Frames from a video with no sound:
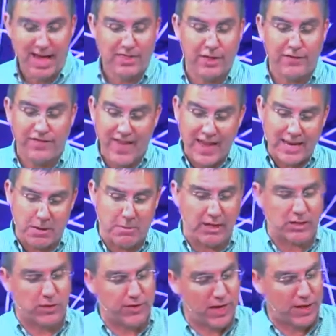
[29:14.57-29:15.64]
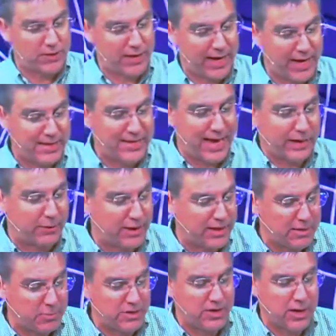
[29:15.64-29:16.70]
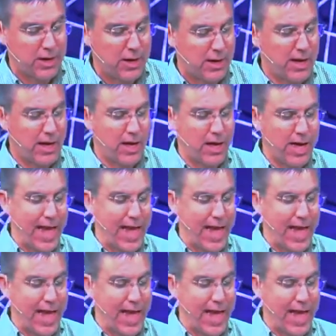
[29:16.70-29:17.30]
The Vietnamese, on the other hand, decorated them with uh,